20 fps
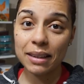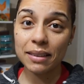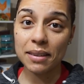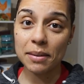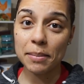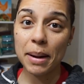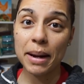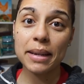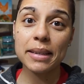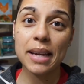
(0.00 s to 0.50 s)

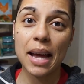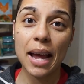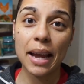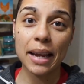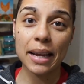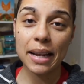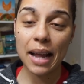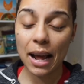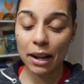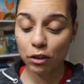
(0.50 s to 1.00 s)
into my
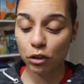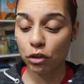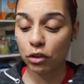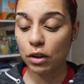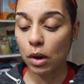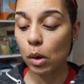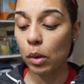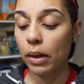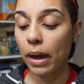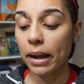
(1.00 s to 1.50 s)
diet. I just
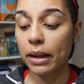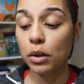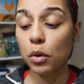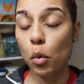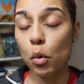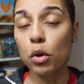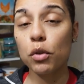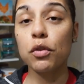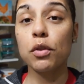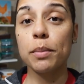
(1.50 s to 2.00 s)
know that in
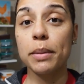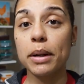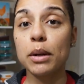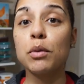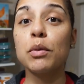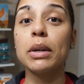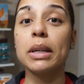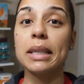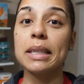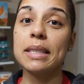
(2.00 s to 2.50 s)
order for me to
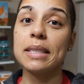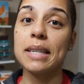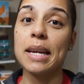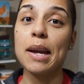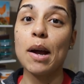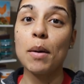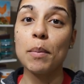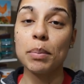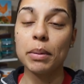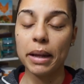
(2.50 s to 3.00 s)
really
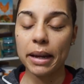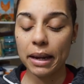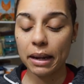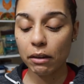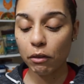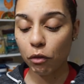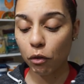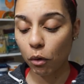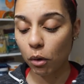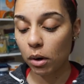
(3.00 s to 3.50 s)
stay on
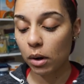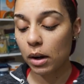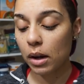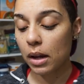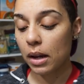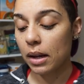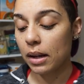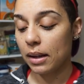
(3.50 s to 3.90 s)
plan for